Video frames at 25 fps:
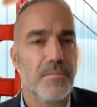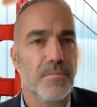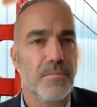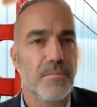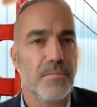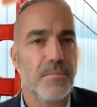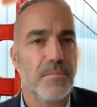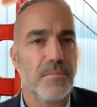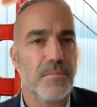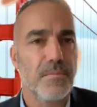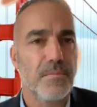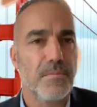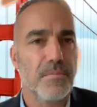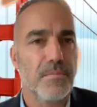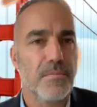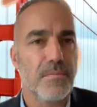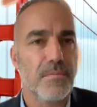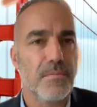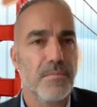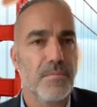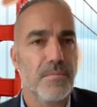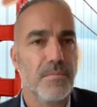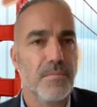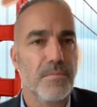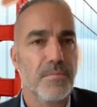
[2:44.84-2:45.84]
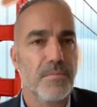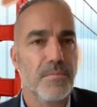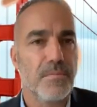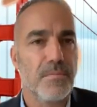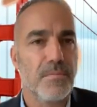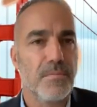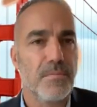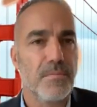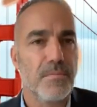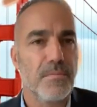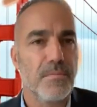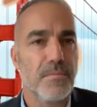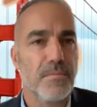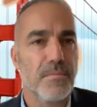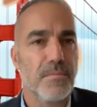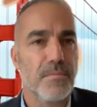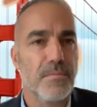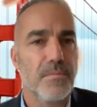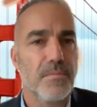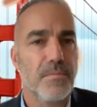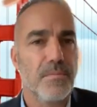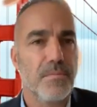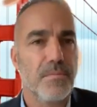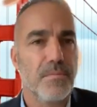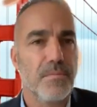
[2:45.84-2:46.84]

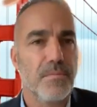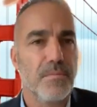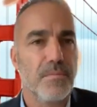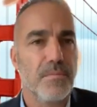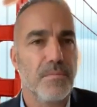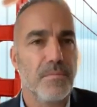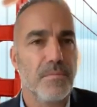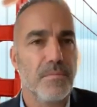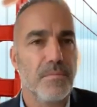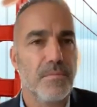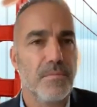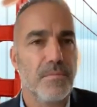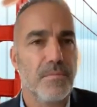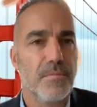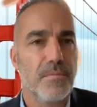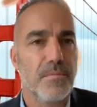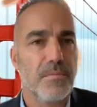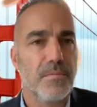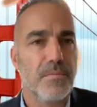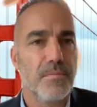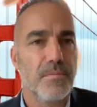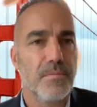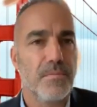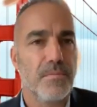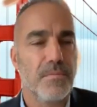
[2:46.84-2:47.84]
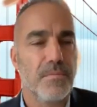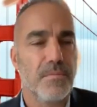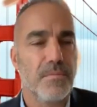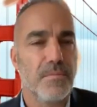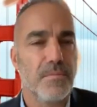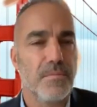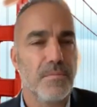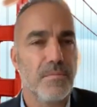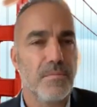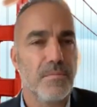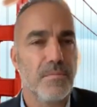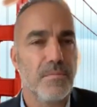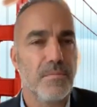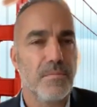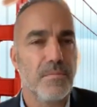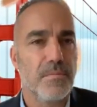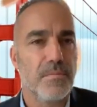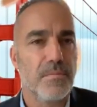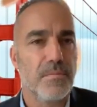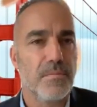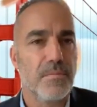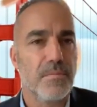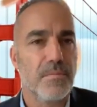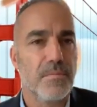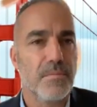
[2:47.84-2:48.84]

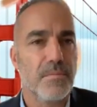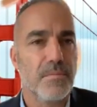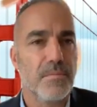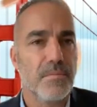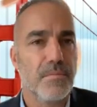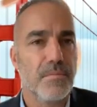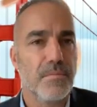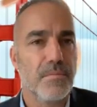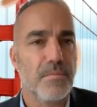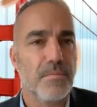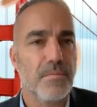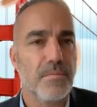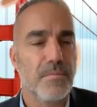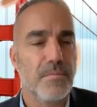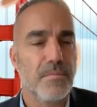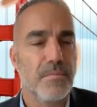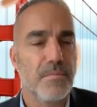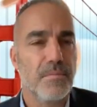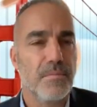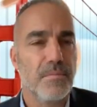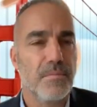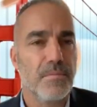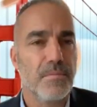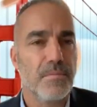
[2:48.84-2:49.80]
(silent)